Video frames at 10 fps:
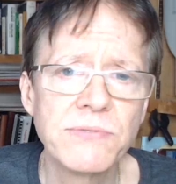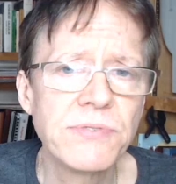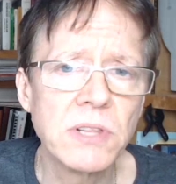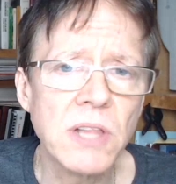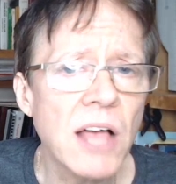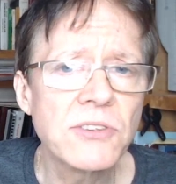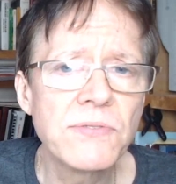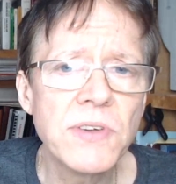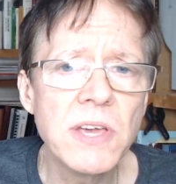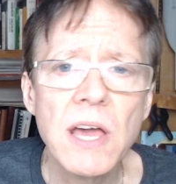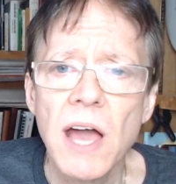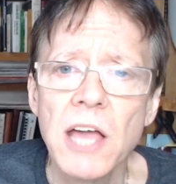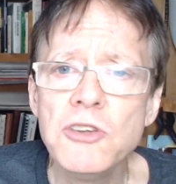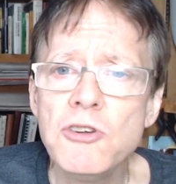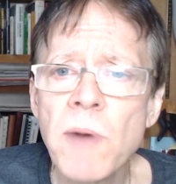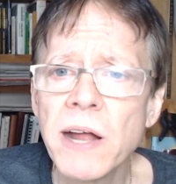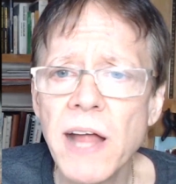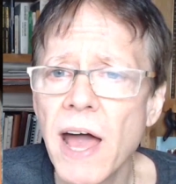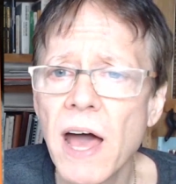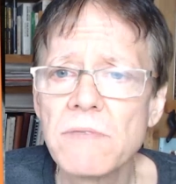philosophy, and you might
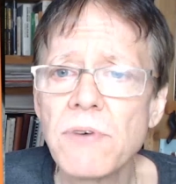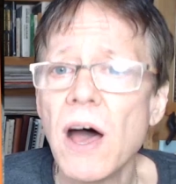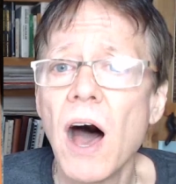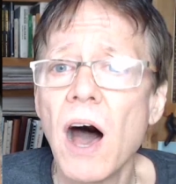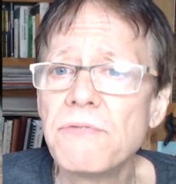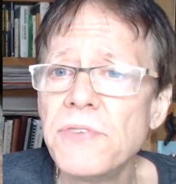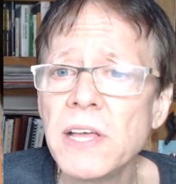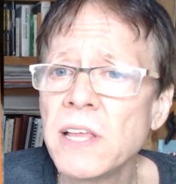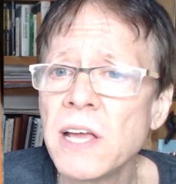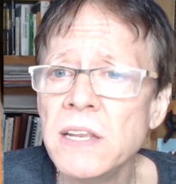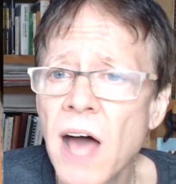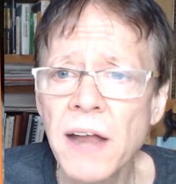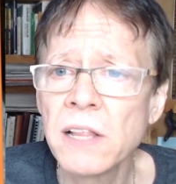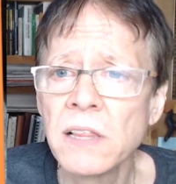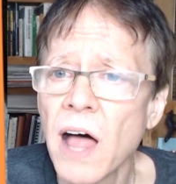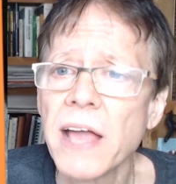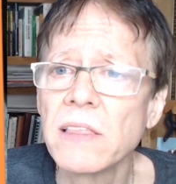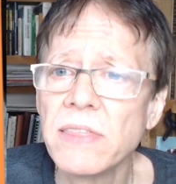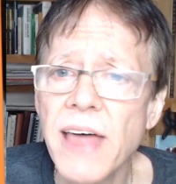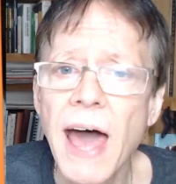have a feeling not unlike
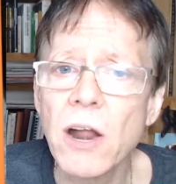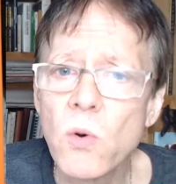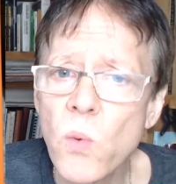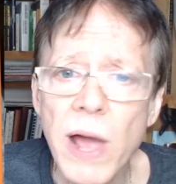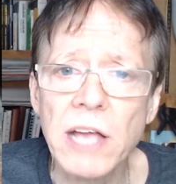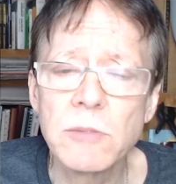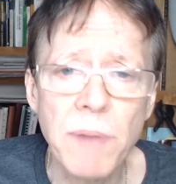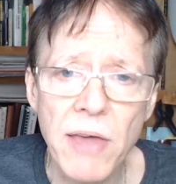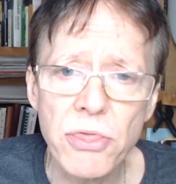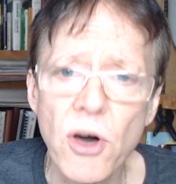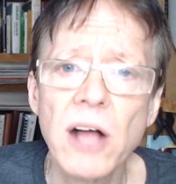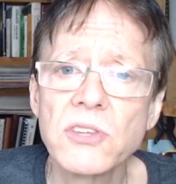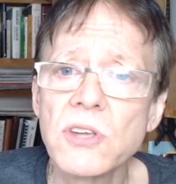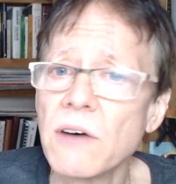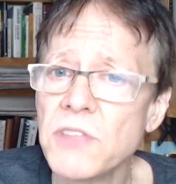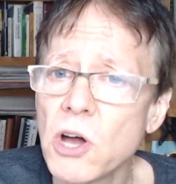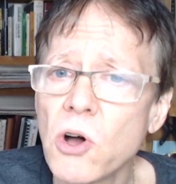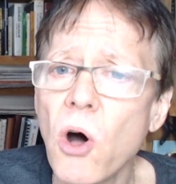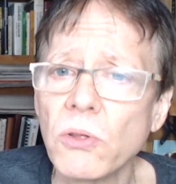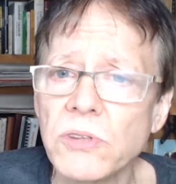that awaked by thoughts of the
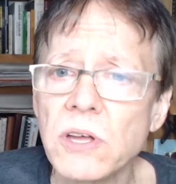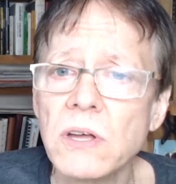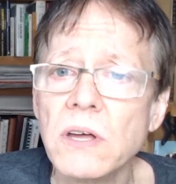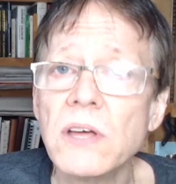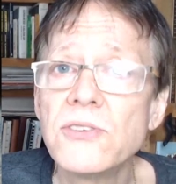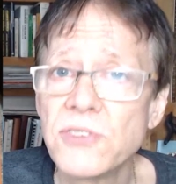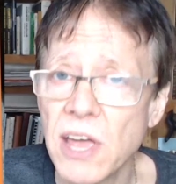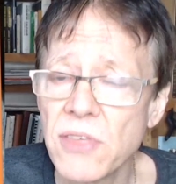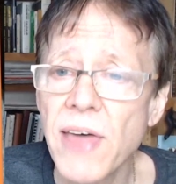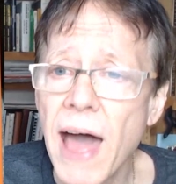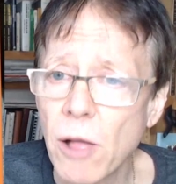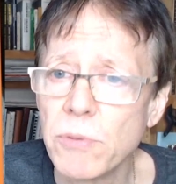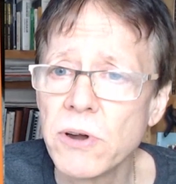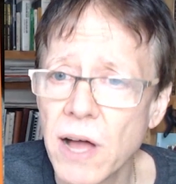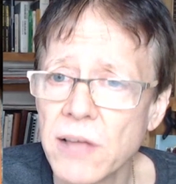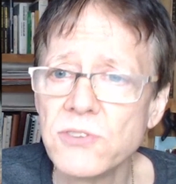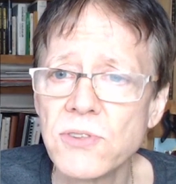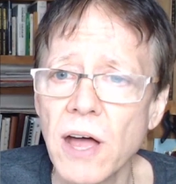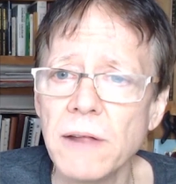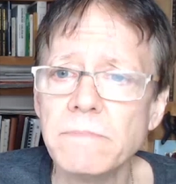occult, saith Albert Einstein.